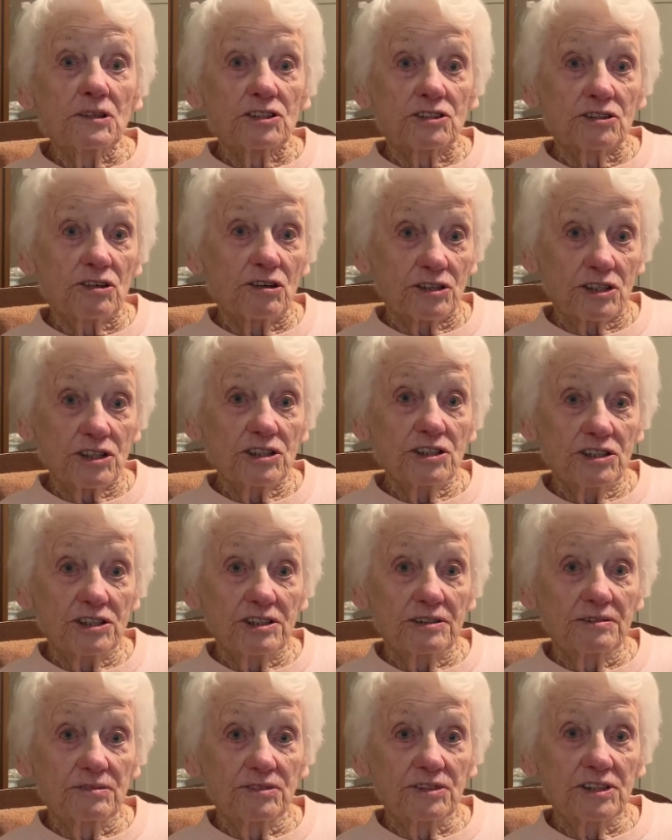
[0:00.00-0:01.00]
Scottish.
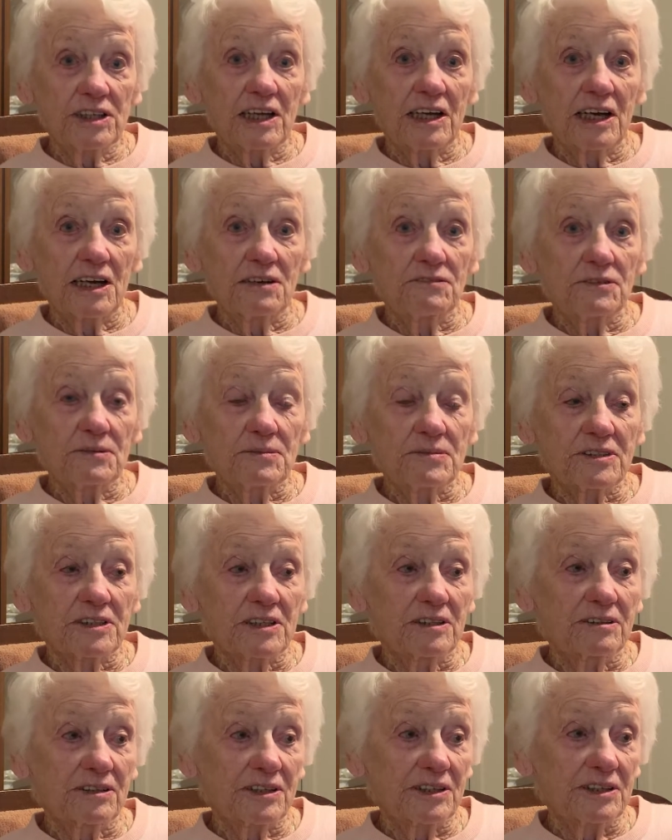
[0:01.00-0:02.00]
She came from
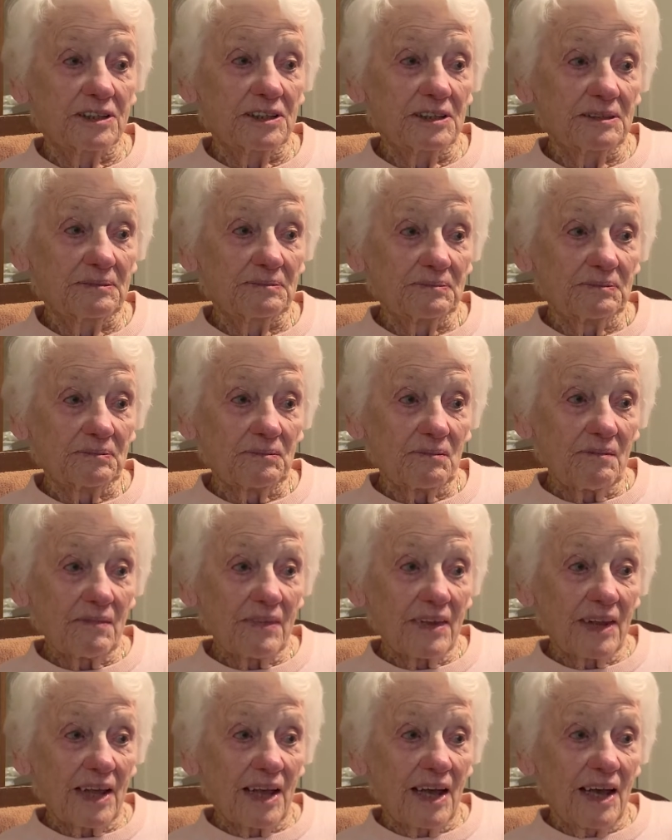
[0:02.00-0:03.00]
Selkirk.
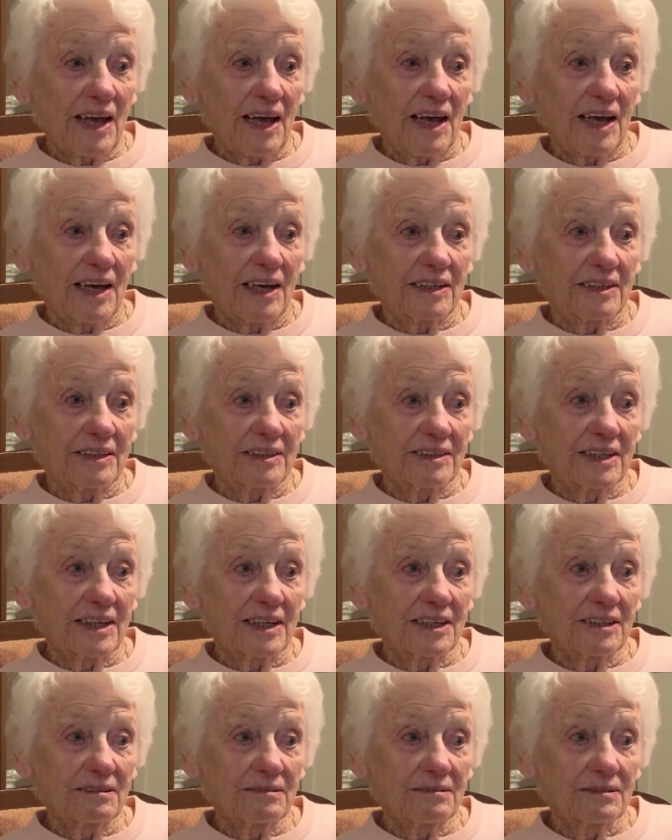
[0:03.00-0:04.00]
And
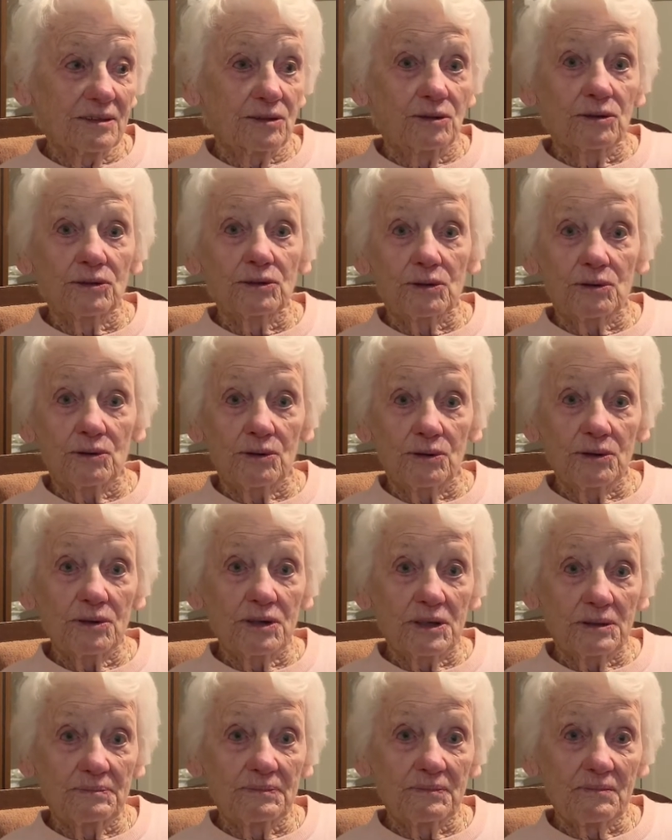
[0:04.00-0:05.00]
a good
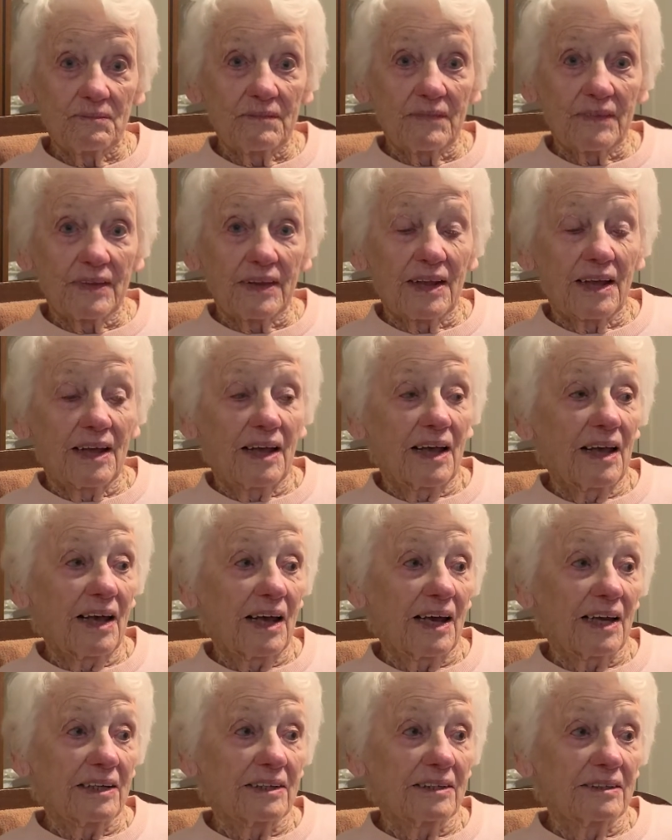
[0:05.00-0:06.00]
cook.
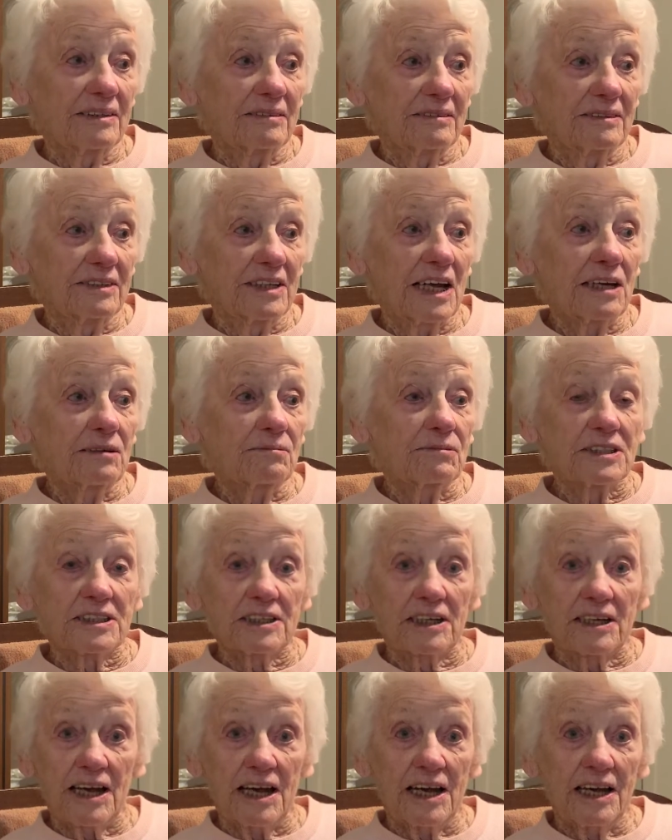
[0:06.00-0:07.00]
And Dad was a
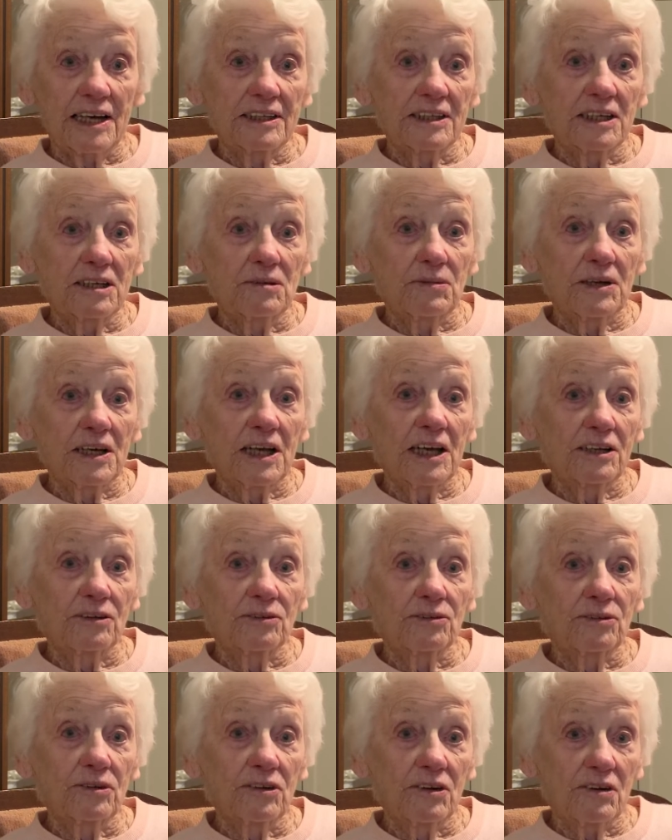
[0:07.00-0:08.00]
gardener. We had
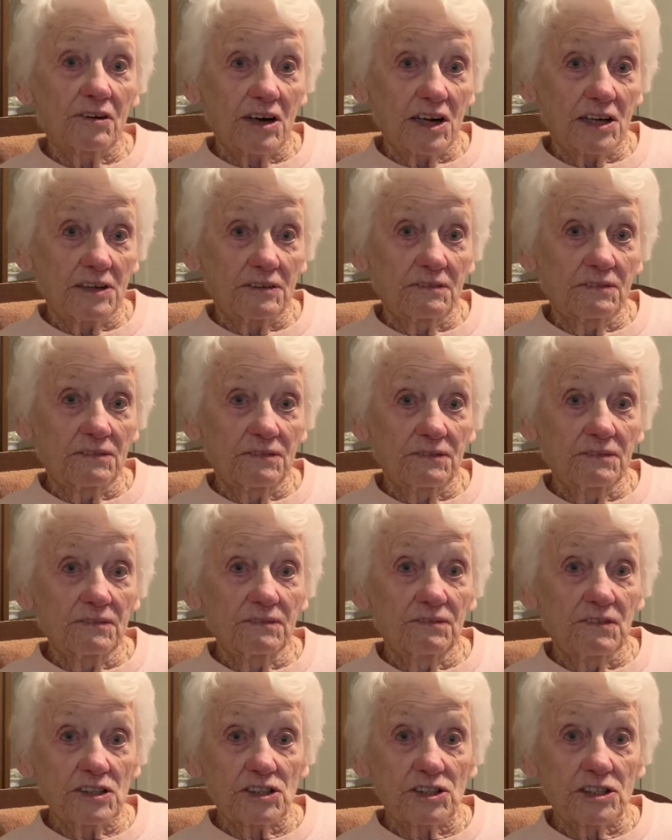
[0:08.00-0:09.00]
all our own
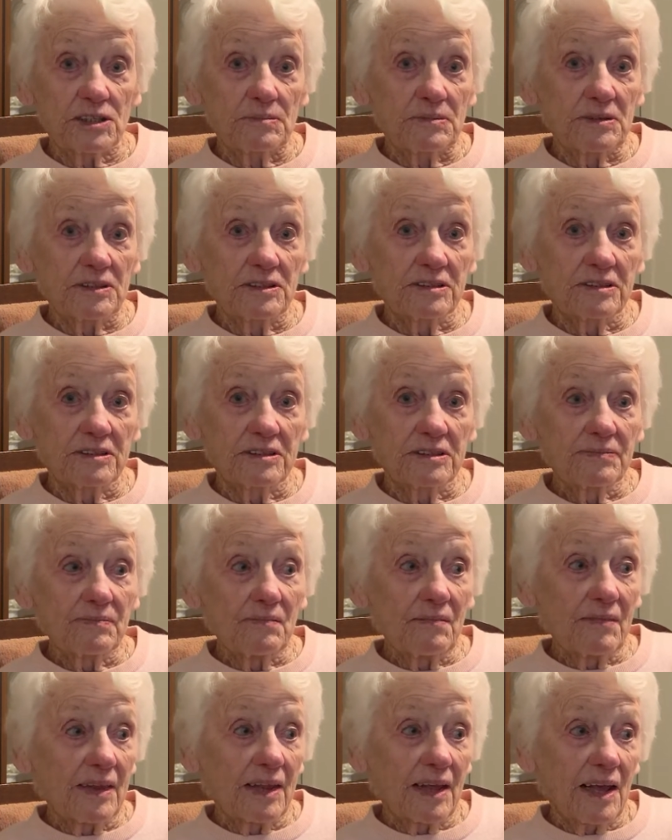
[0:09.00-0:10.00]
vegetables
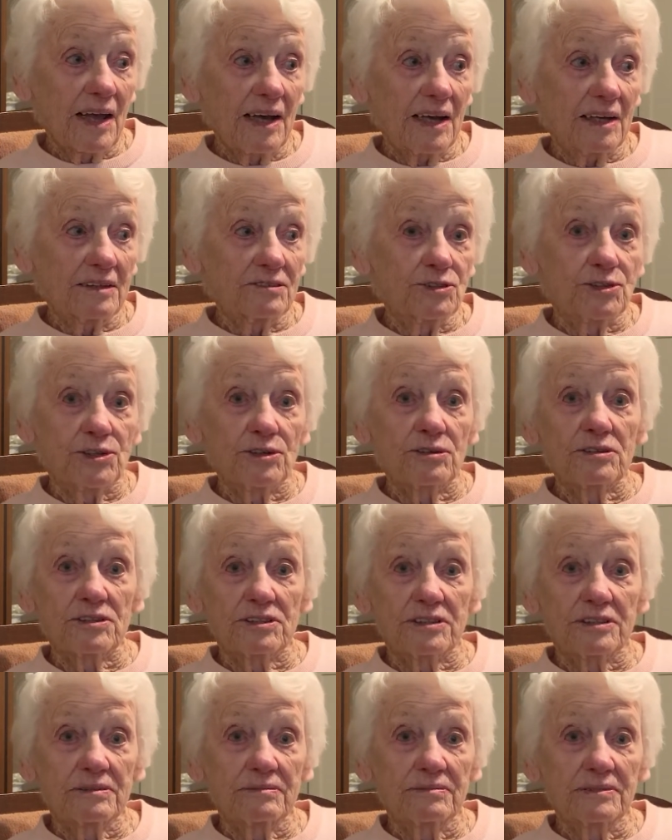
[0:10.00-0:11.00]
and
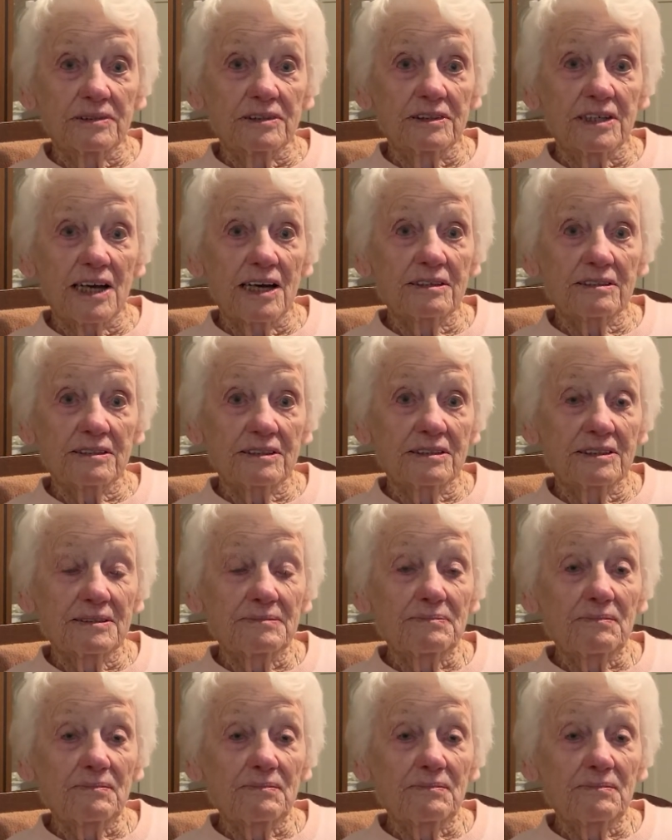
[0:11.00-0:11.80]
chooks and ducks.